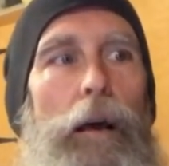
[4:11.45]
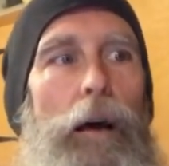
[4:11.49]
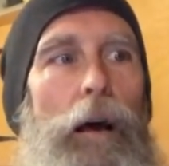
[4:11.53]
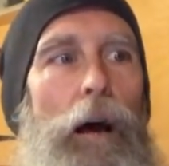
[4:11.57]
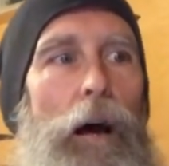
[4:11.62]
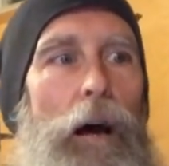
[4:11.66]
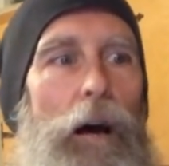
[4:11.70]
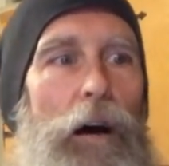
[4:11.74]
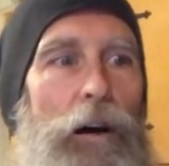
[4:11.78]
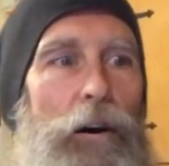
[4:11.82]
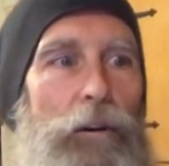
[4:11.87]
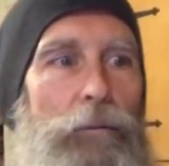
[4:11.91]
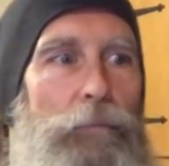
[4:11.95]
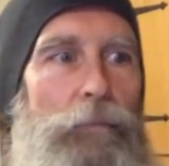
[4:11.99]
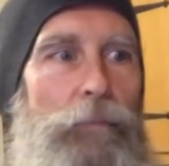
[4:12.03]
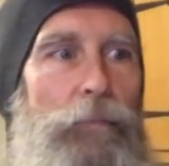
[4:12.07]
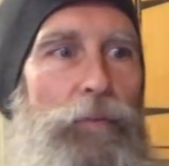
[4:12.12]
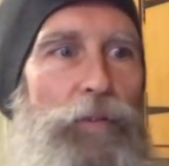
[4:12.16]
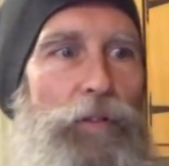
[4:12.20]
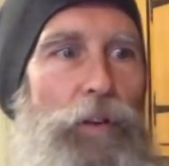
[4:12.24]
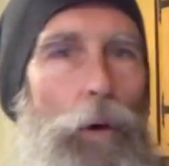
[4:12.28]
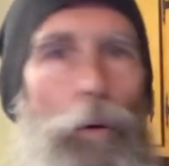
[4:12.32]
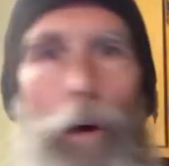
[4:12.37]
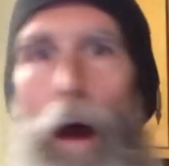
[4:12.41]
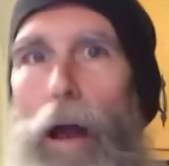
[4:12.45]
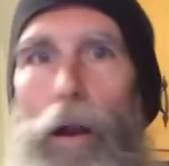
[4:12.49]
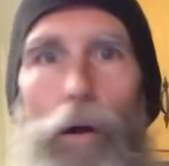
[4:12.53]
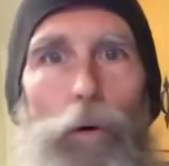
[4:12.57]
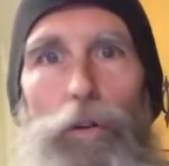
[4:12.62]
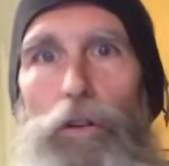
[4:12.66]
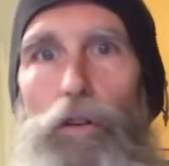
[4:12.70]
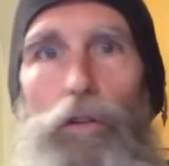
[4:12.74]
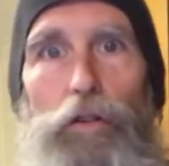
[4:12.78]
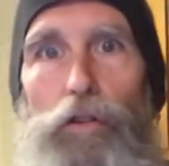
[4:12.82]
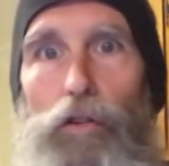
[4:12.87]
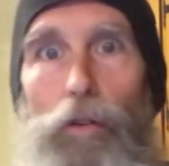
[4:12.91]
So I
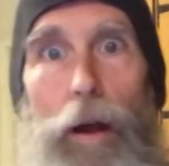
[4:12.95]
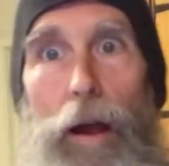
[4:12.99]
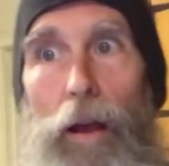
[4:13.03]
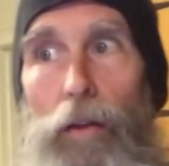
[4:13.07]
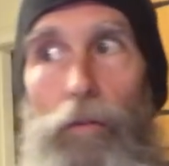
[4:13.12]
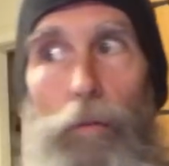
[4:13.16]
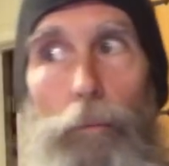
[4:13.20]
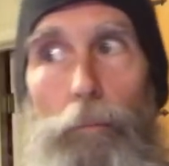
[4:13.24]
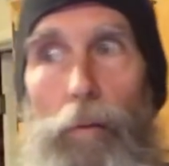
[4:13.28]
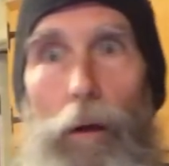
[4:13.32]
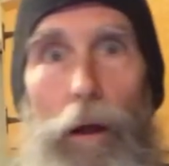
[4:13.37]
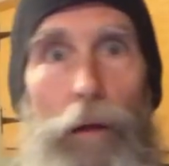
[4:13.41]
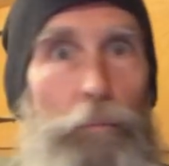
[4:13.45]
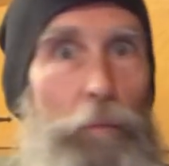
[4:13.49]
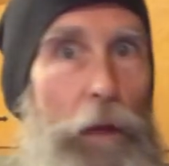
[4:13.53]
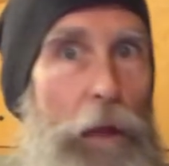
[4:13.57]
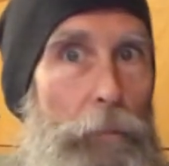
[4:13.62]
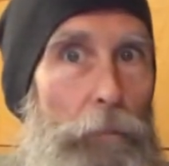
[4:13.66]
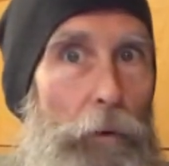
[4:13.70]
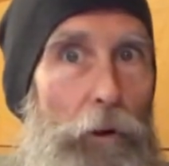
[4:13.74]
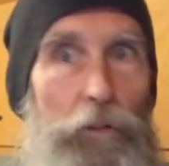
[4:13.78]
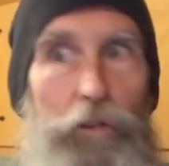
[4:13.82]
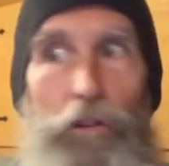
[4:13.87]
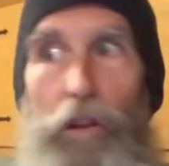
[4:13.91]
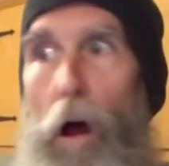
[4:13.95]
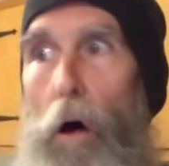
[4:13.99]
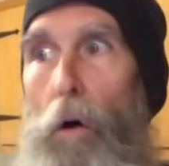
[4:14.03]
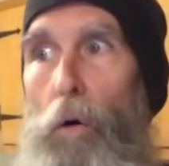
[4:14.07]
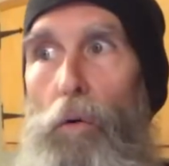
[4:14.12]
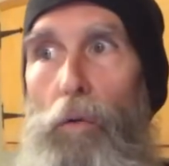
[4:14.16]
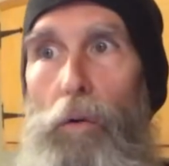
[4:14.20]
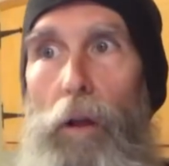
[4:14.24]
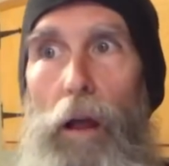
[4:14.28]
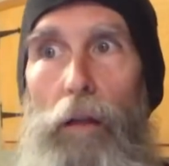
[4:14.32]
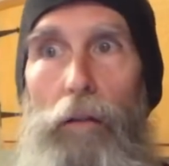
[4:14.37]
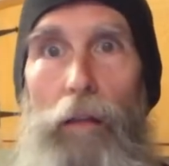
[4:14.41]
don't do stress, but people
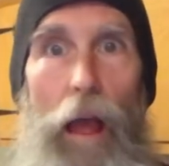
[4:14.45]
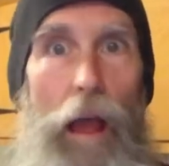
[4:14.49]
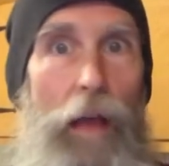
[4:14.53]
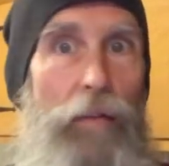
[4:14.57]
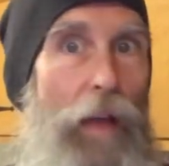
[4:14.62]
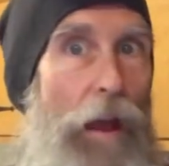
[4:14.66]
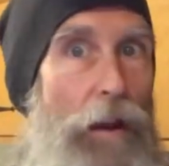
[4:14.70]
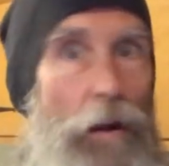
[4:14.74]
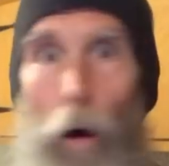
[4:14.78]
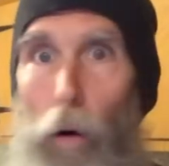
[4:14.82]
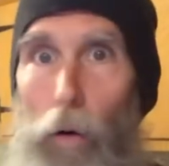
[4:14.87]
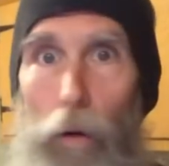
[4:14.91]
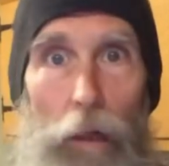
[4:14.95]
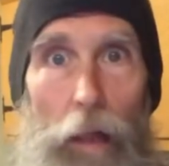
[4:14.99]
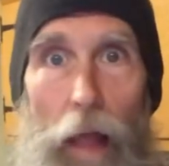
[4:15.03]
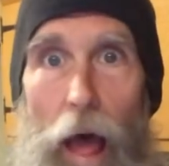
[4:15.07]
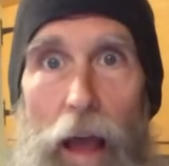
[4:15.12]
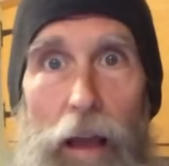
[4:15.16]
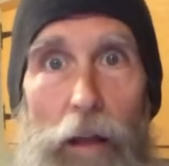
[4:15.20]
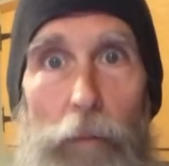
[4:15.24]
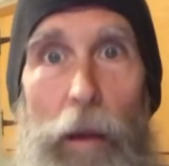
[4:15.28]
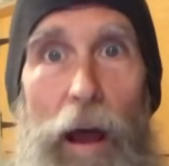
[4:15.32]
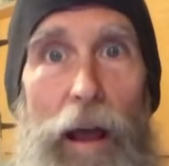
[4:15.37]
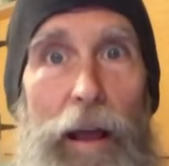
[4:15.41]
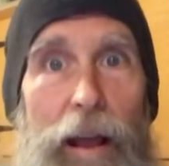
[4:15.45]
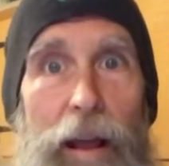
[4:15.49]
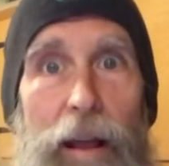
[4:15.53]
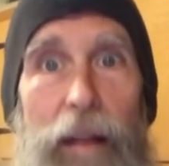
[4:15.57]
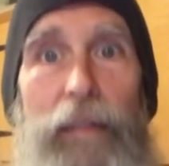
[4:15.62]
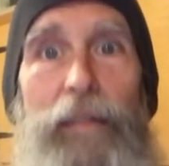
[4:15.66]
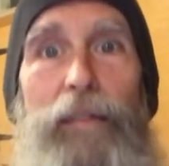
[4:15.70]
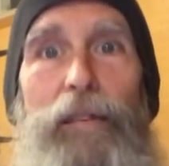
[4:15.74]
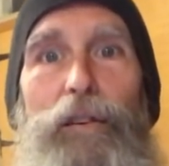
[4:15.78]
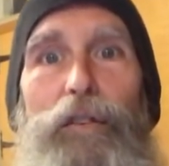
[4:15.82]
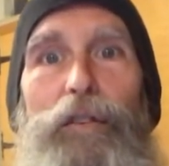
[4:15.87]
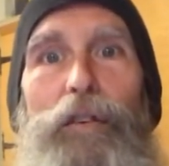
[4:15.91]
don't, and they don't like my
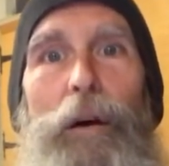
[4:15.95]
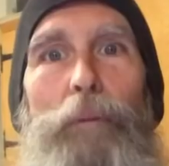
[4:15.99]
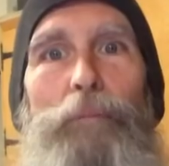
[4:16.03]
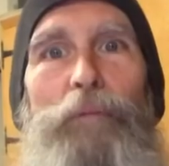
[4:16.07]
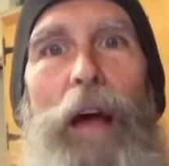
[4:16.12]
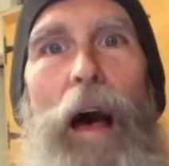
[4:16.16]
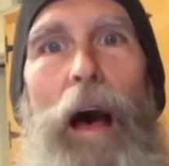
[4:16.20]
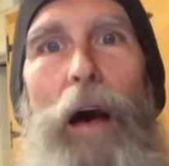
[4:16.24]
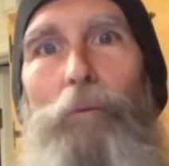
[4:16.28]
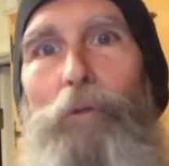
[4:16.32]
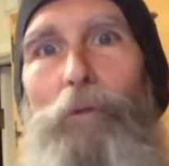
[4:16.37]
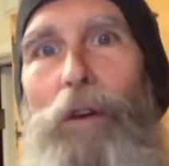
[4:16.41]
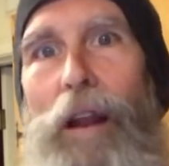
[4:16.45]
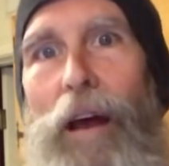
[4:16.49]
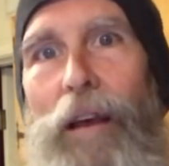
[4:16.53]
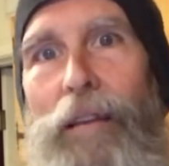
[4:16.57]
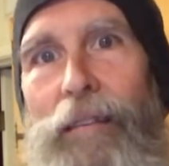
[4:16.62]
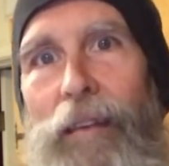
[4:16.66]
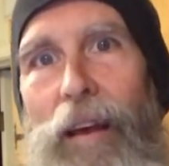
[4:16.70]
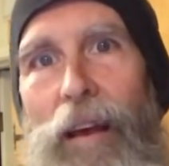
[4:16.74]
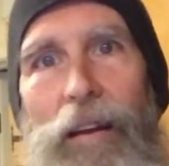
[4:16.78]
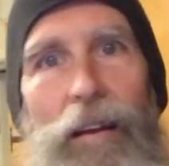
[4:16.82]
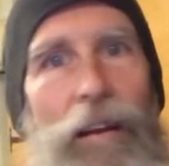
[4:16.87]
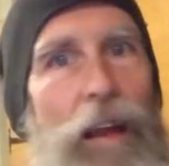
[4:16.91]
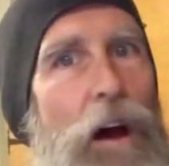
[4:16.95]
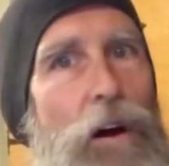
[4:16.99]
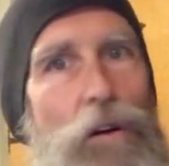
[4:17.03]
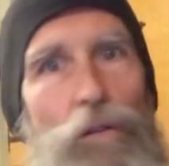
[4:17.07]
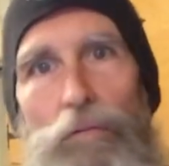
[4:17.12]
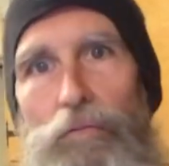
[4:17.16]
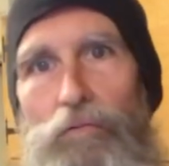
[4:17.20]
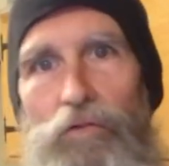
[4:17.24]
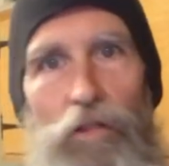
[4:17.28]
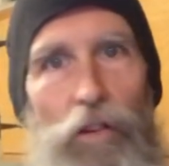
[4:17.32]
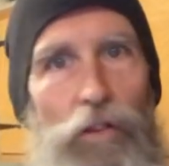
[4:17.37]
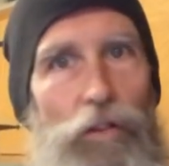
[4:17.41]
answer sometime when I said no.